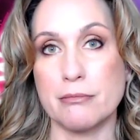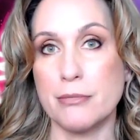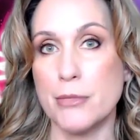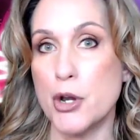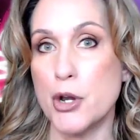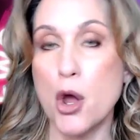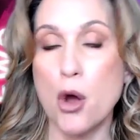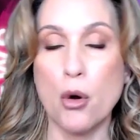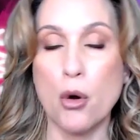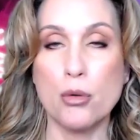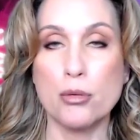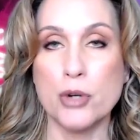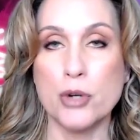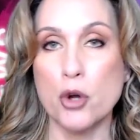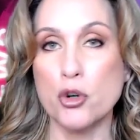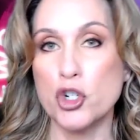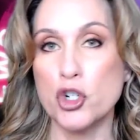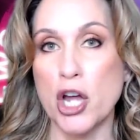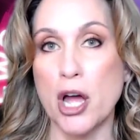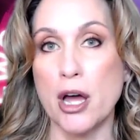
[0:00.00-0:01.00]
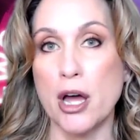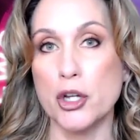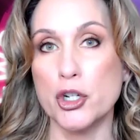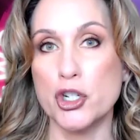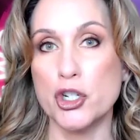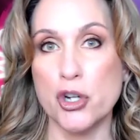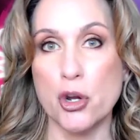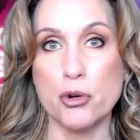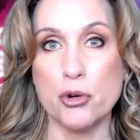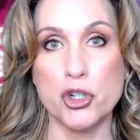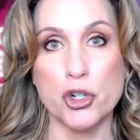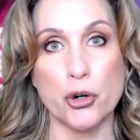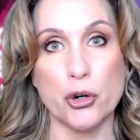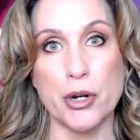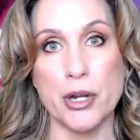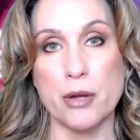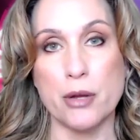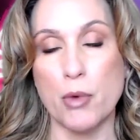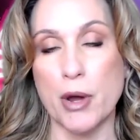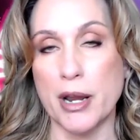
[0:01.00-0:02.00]
No judge, no
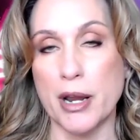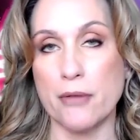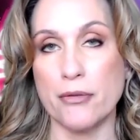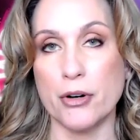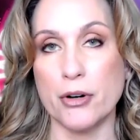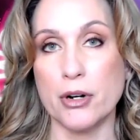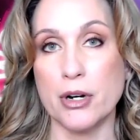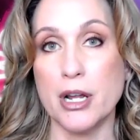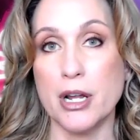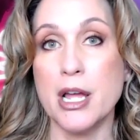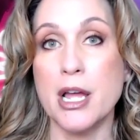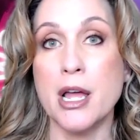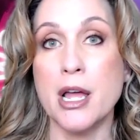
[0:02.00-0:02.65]
jury, whatever.